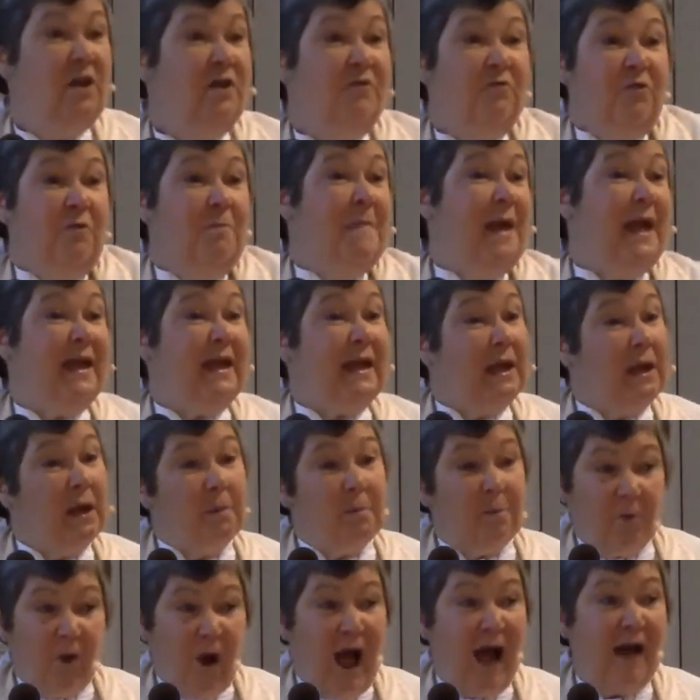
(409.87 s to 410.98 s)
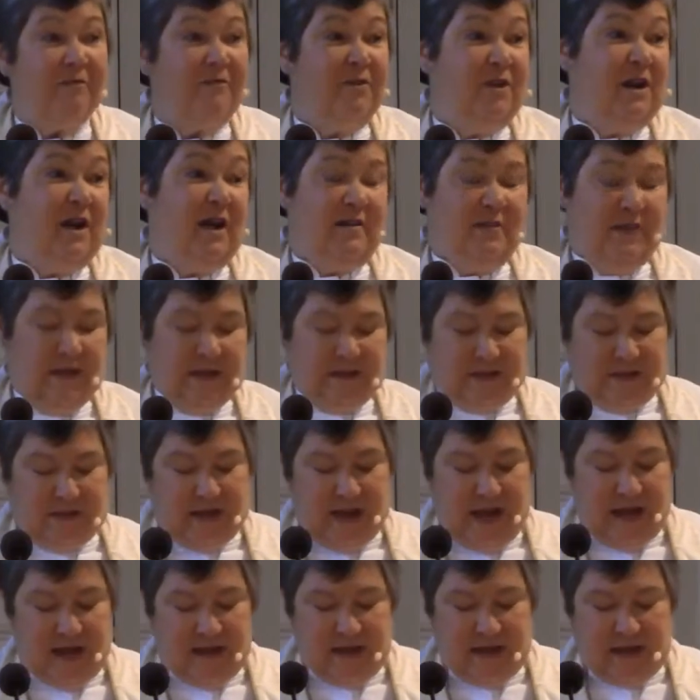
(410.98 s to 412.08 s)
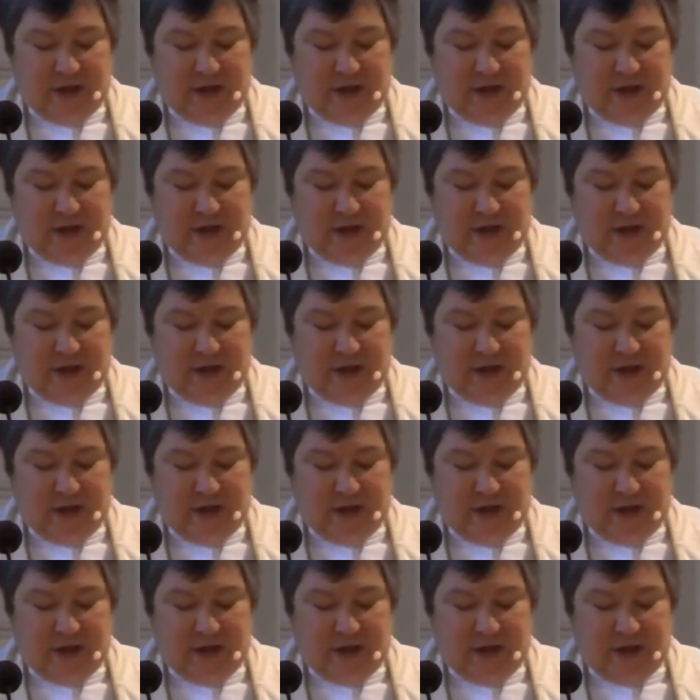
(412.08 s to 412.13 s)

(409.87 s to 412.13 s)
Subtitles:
for making a profit on this day